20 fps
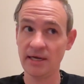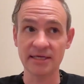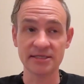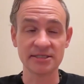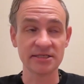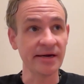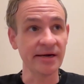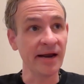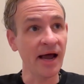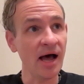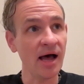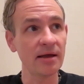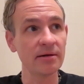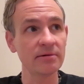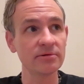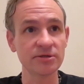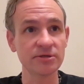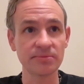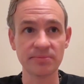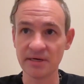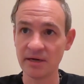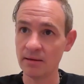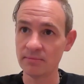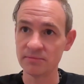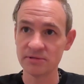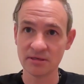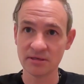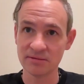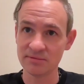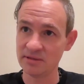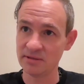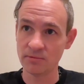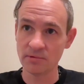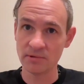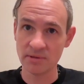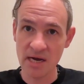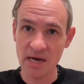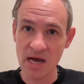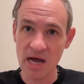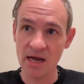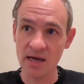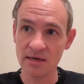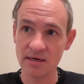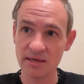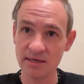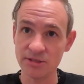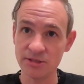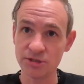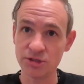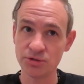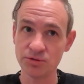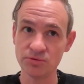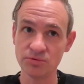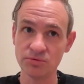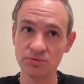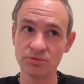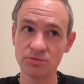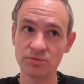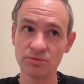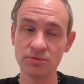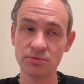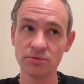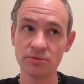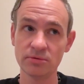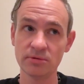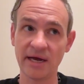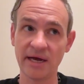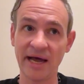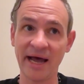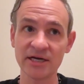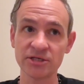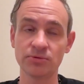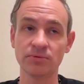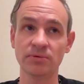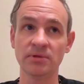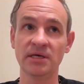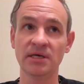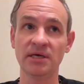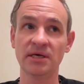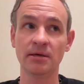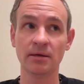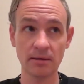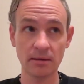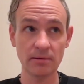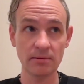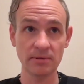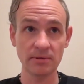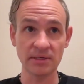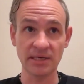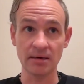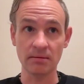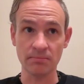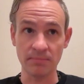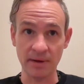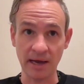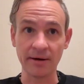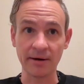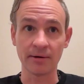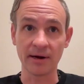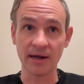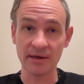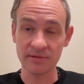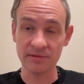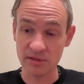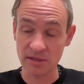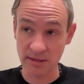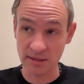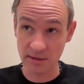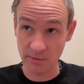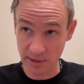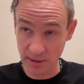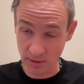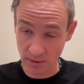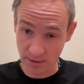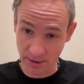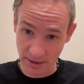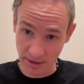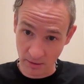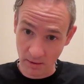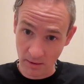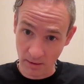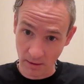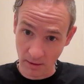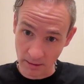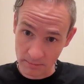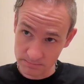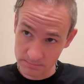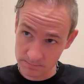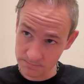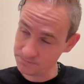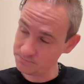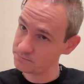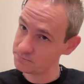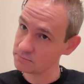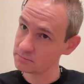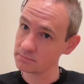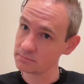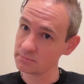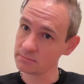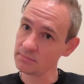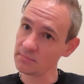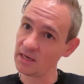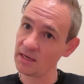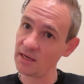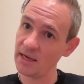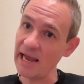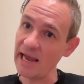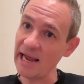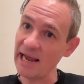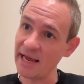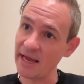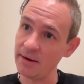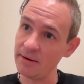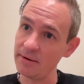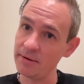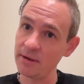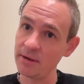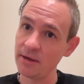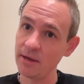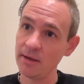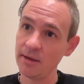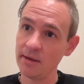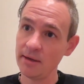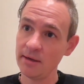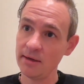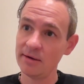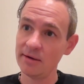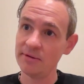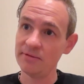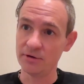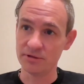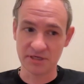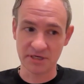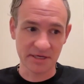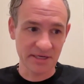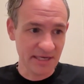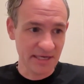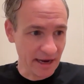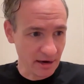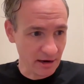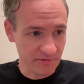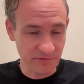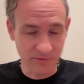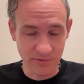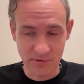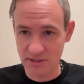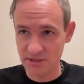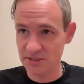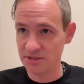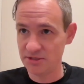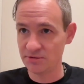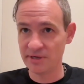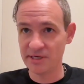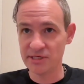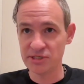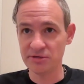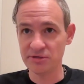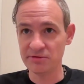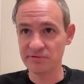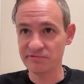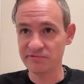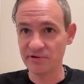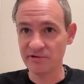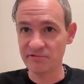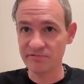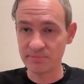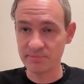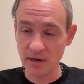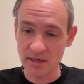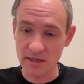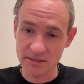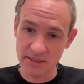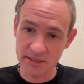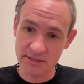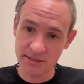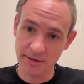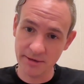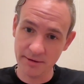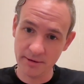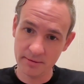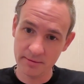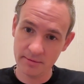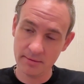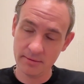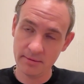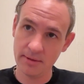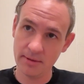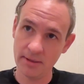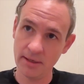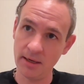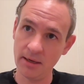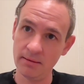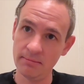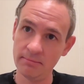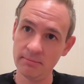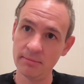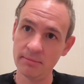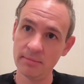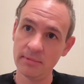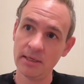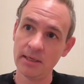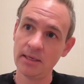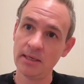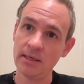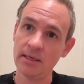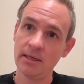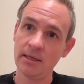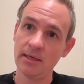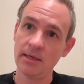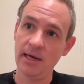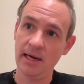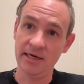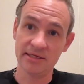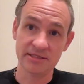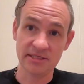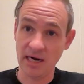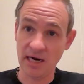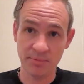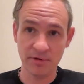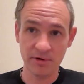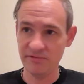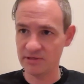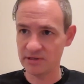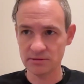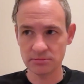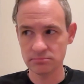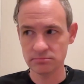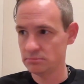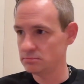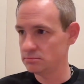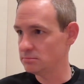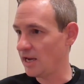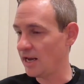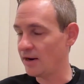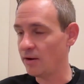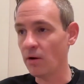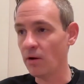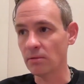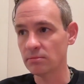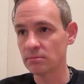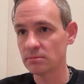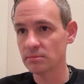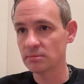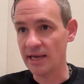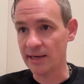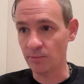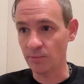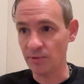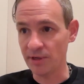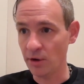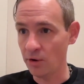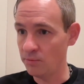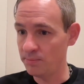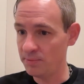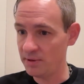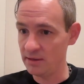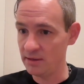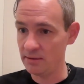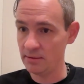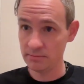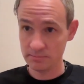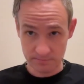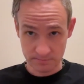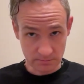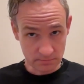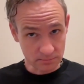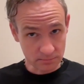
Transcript: it's not to become something we're not. It's to actually get better at the thing that we already are. And there's a careful consideration of process here. And it's not perfect at all. And we open